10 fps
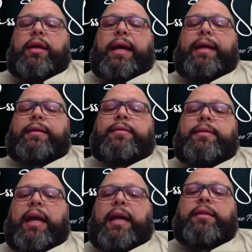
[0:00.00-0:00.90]
It
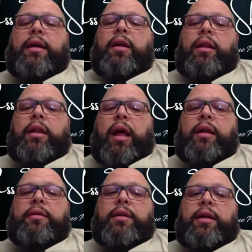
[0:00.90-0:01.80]
takes a
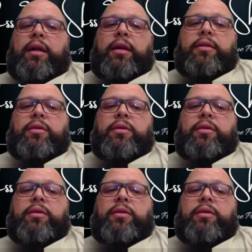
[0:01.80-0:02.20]
lot to get